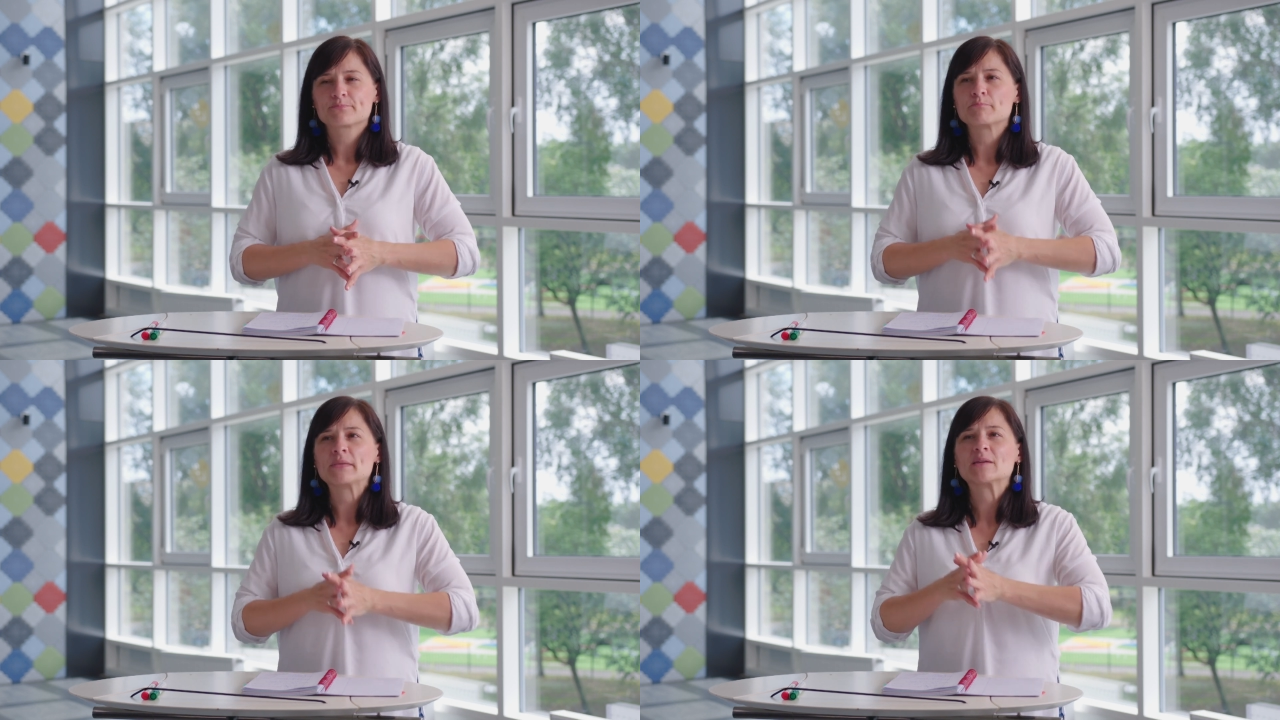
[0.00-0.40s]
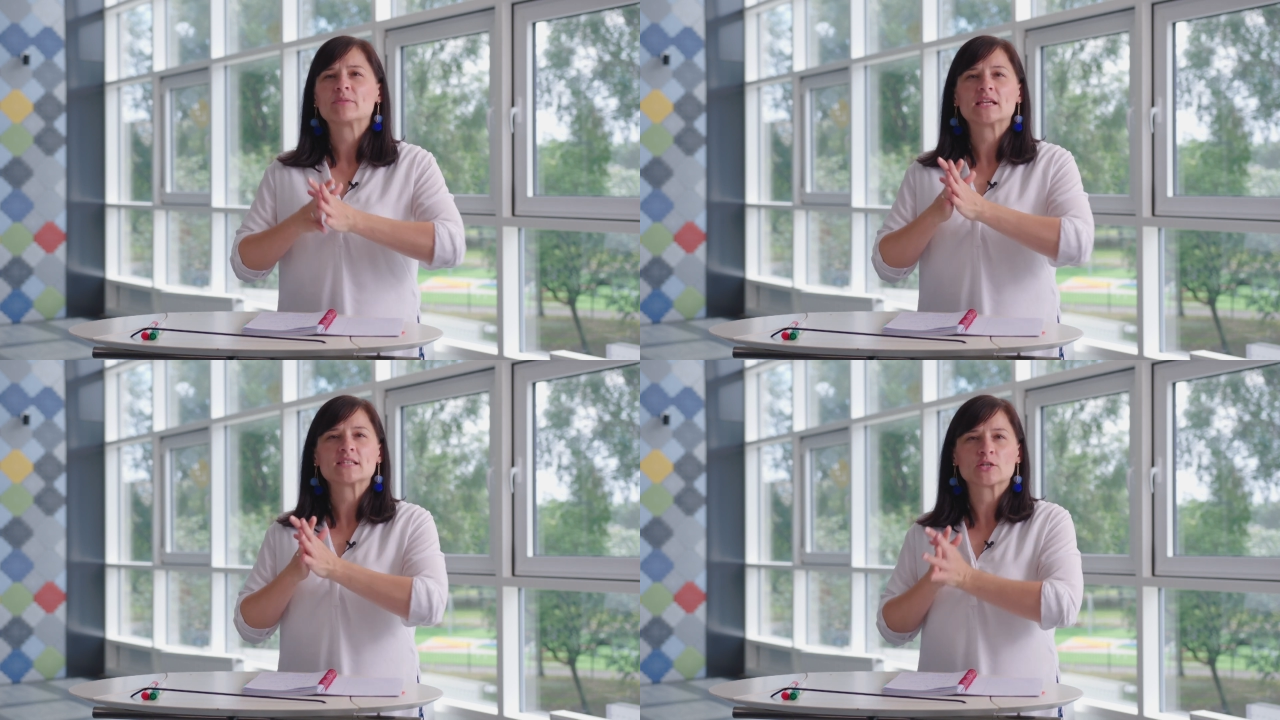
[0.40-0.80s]

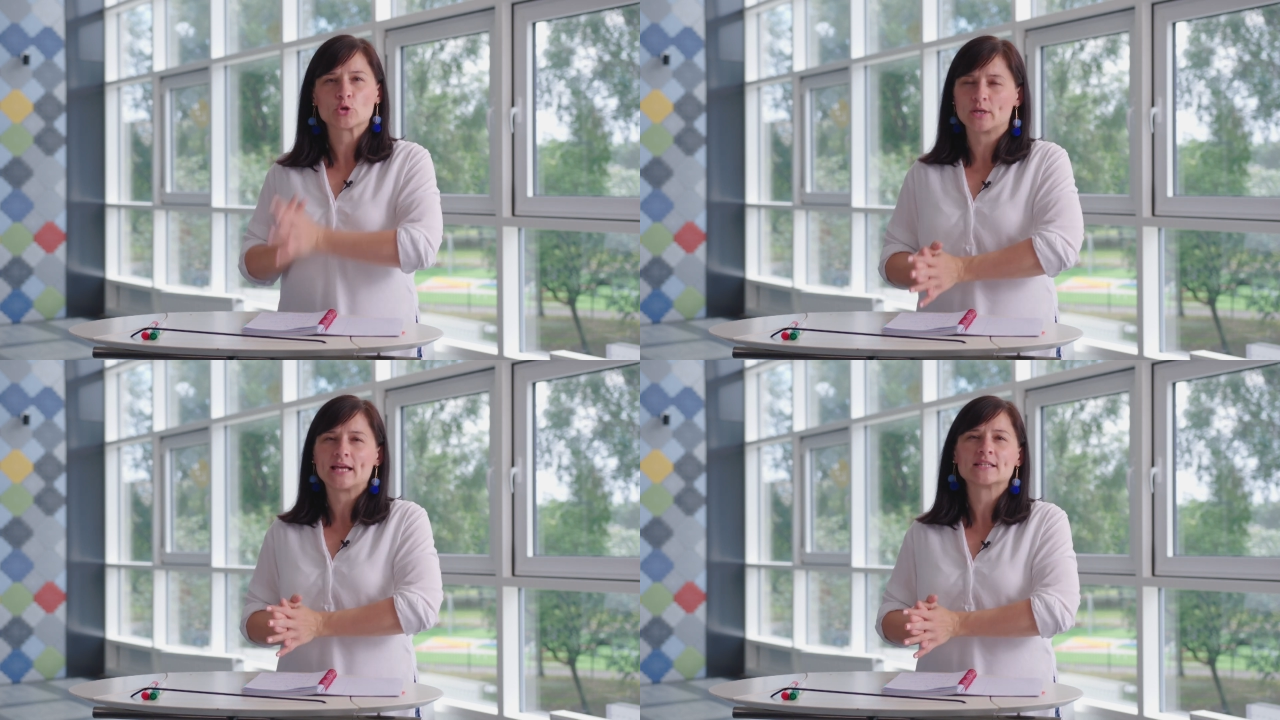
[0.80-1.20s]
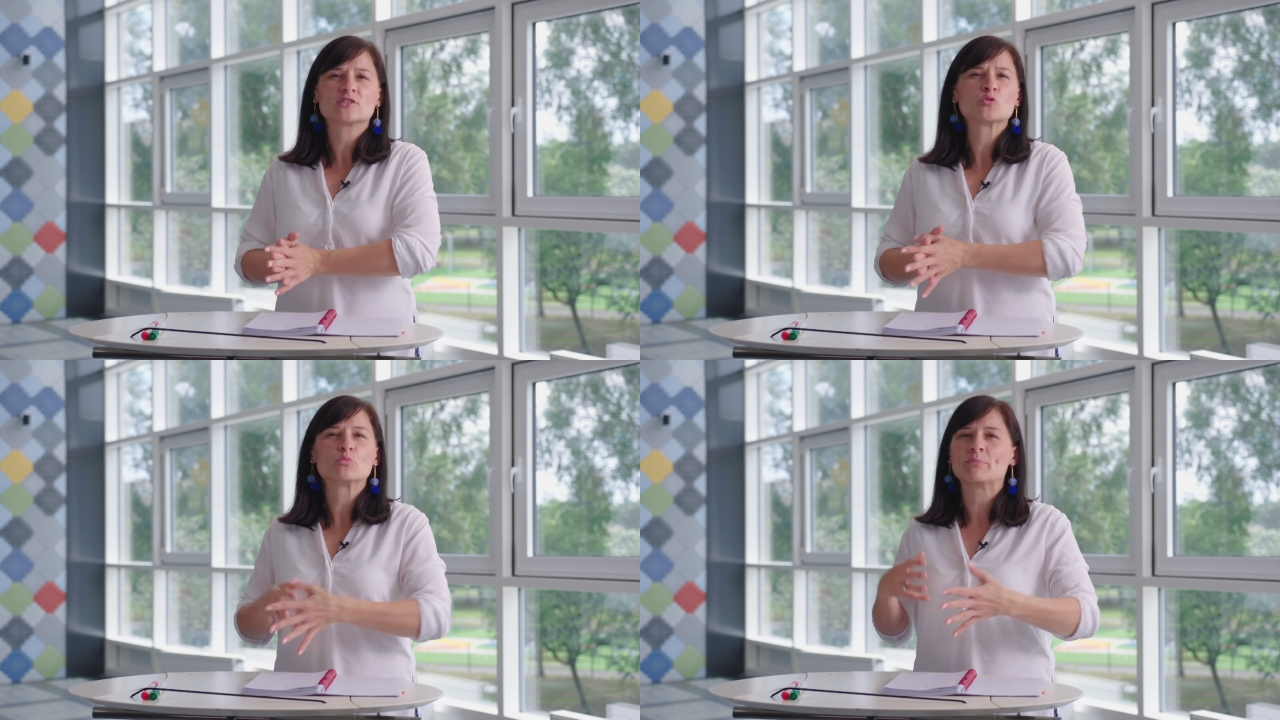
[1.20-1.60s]
Maybe it's a good idea
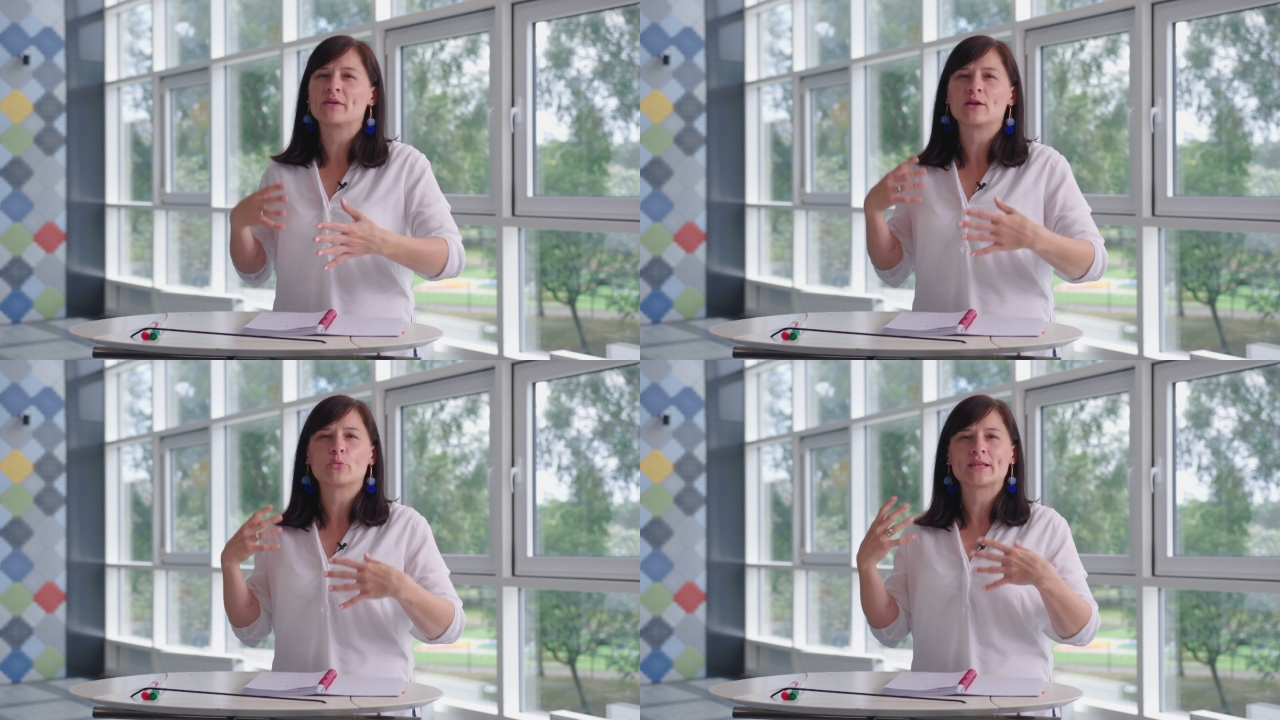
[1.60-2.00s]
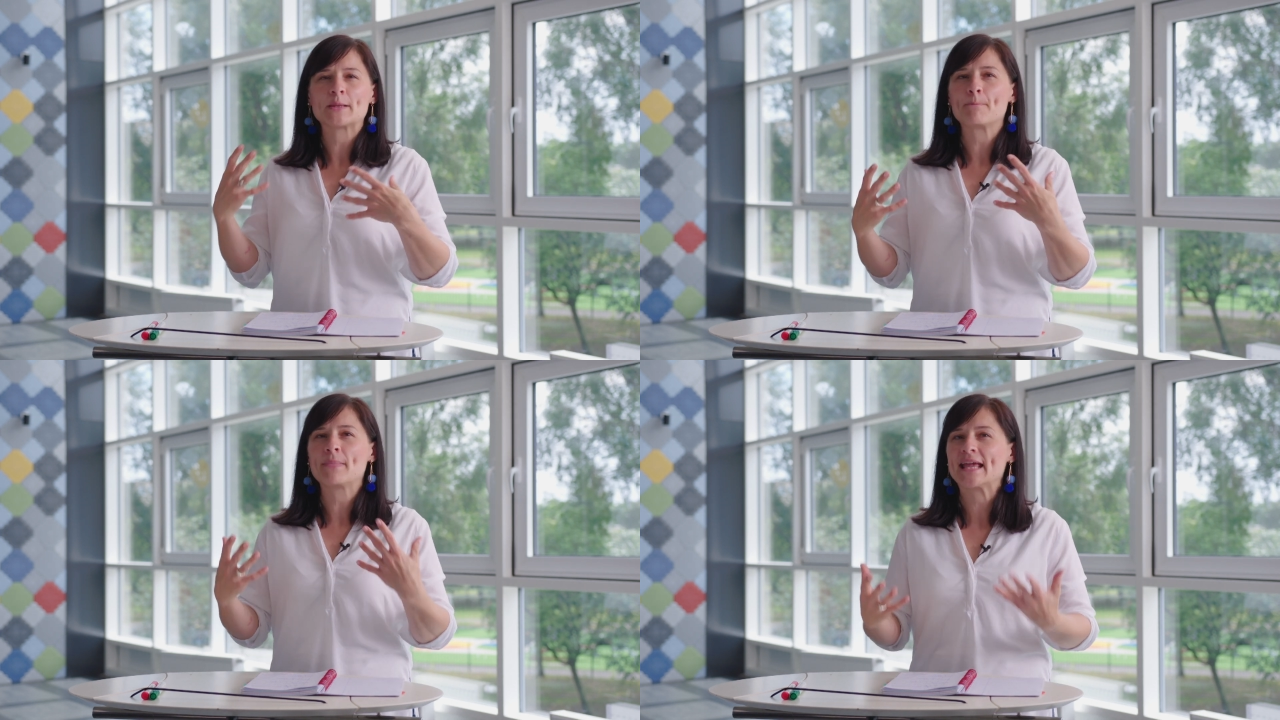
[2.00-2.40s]
to prepare with
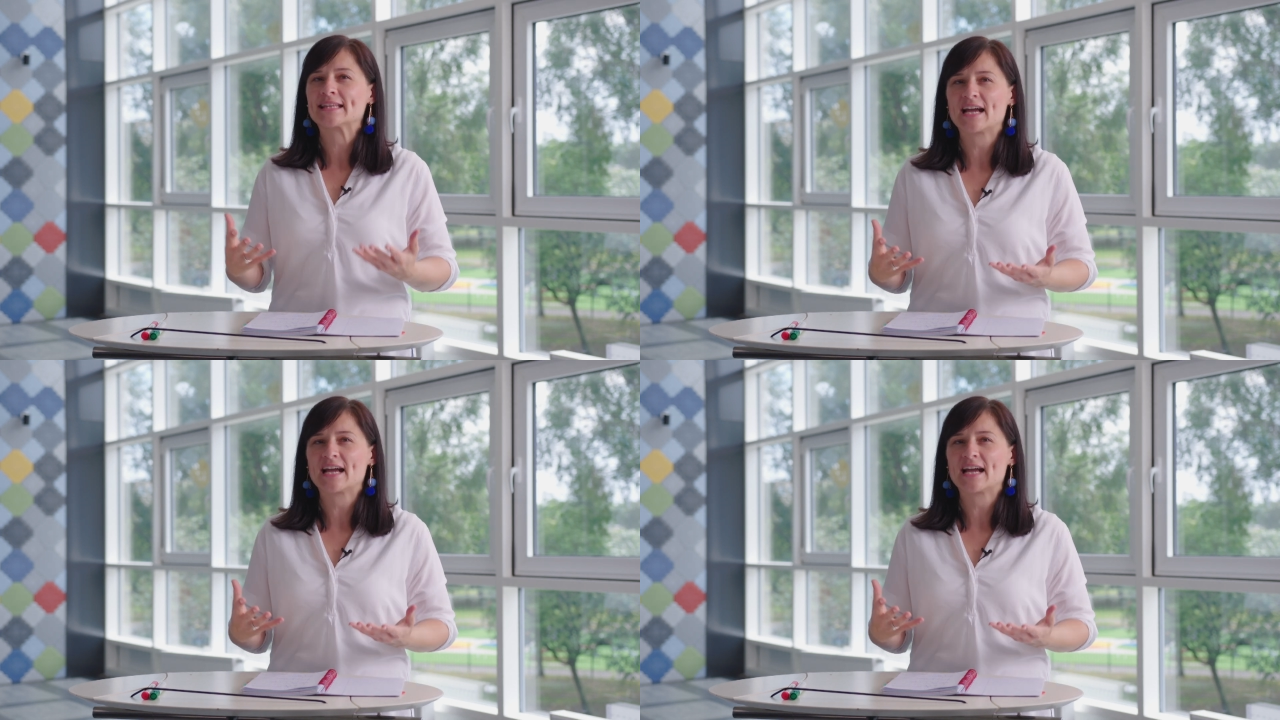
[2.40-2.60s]
a play